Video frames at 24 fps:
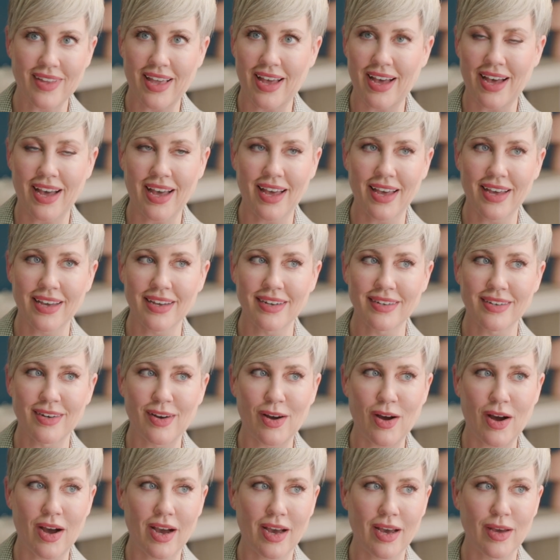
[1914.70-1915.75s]

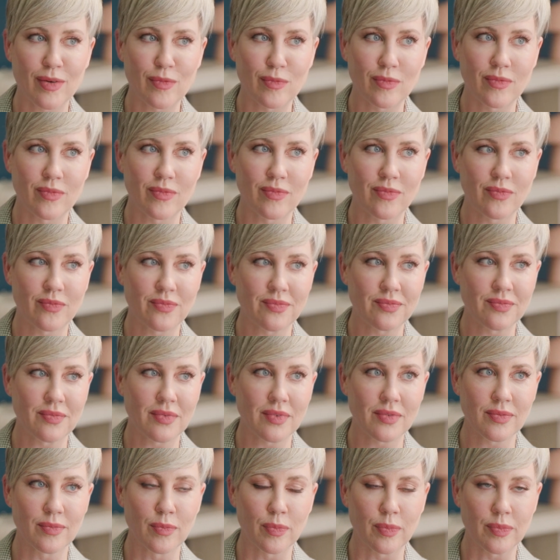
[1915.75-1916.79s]
I'm
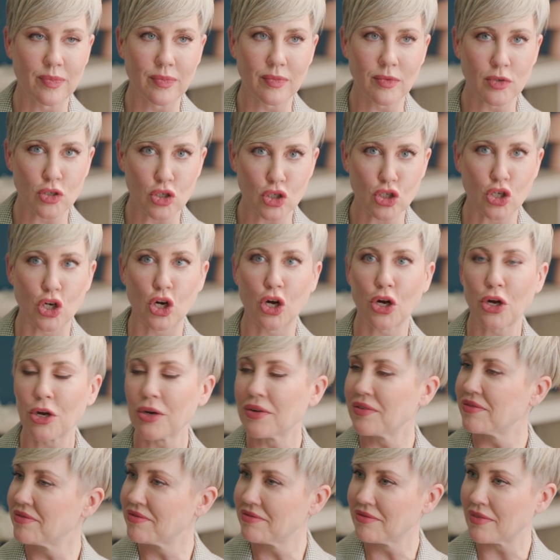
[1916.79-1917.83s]
shook.
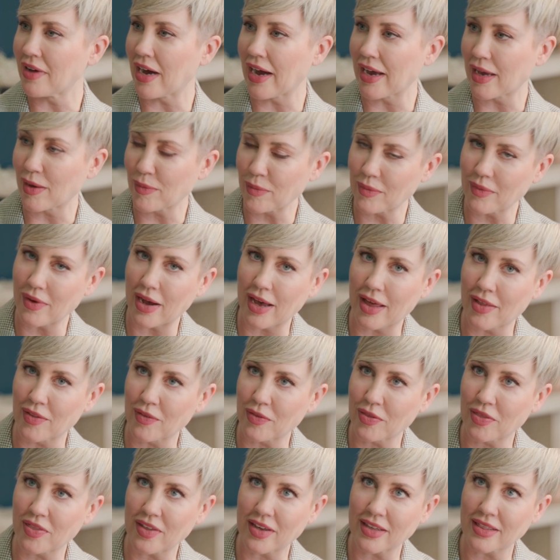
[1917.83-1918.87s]
I
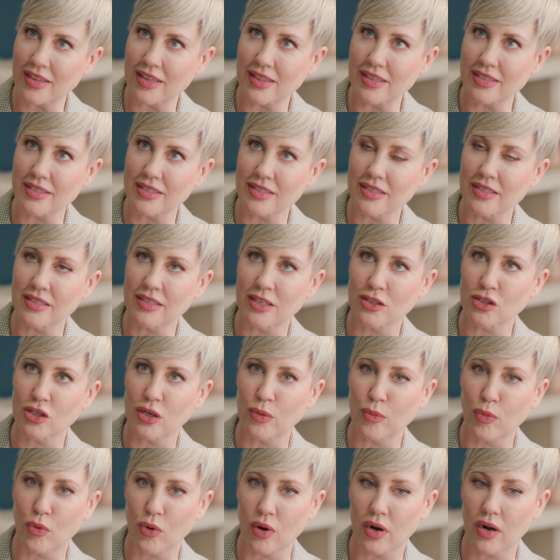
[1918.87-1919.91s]
think that this is such an
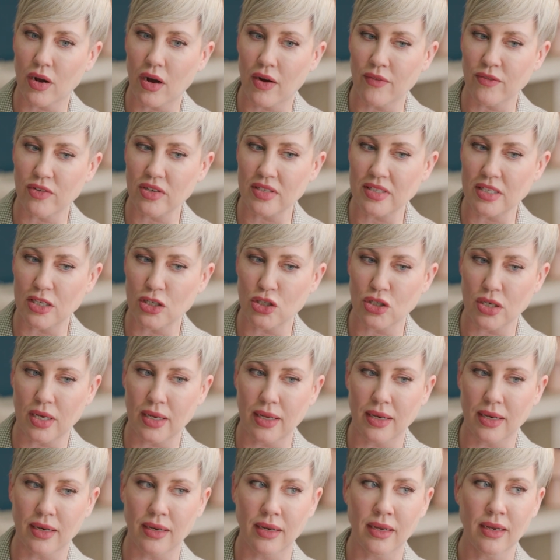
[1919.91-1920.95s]
important
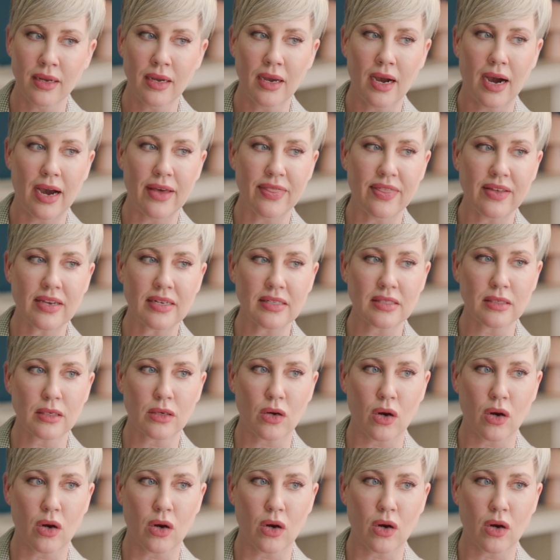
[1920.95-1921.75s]
conversation. I think it's a